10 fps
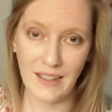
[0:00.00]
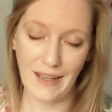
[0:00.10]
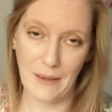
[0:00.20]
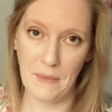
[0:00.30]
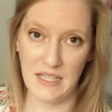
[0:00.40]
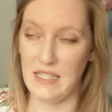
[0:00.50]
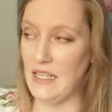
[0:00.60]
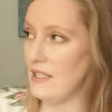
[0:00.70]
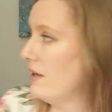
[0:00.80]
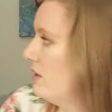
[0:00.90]
kind of
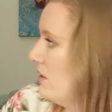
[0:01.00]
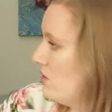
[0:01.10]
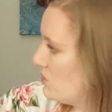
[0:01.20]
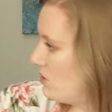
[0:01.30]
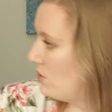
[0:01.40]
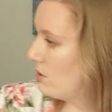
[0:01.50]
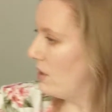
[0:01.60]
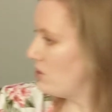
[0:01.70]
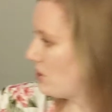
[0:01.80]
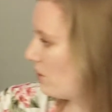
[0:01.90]
messy to
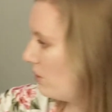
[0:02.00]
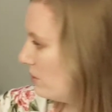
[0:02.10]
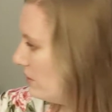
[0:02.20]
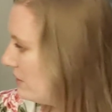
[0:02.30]
show.